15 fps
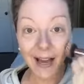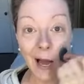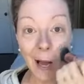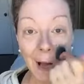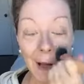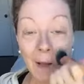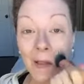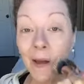
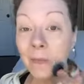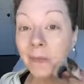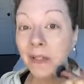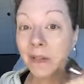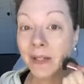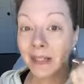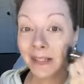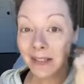All I'm
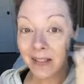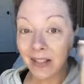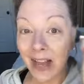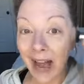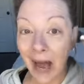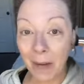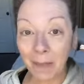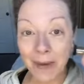doing is
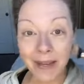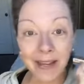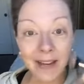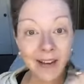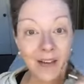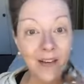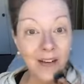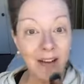tapping it
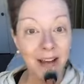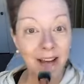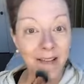on.